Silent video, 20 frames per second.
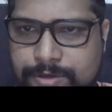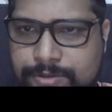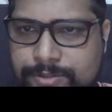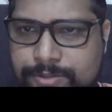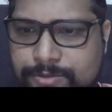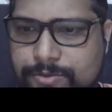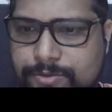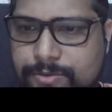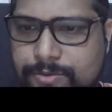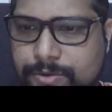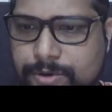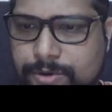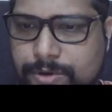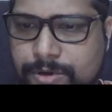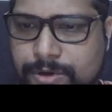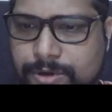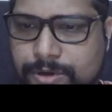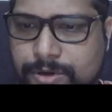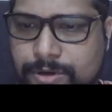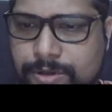So
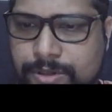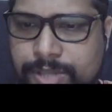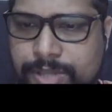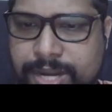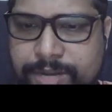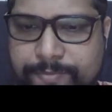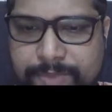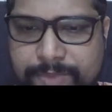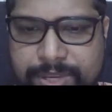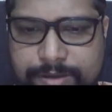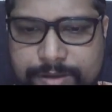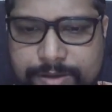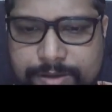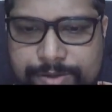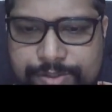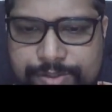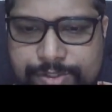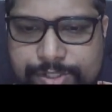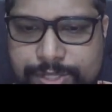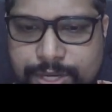let me
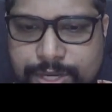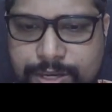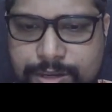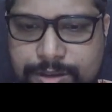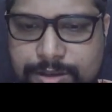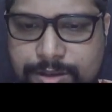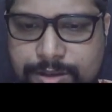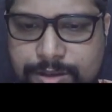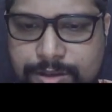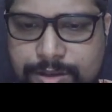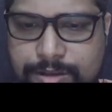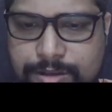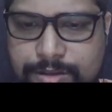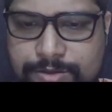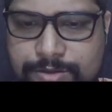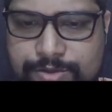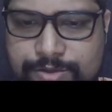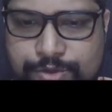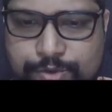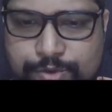
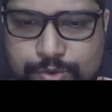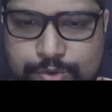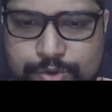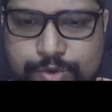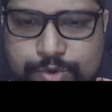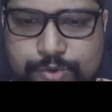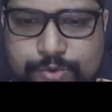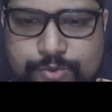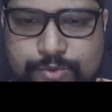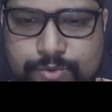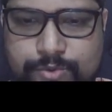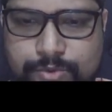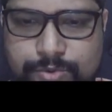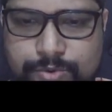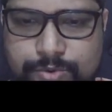show you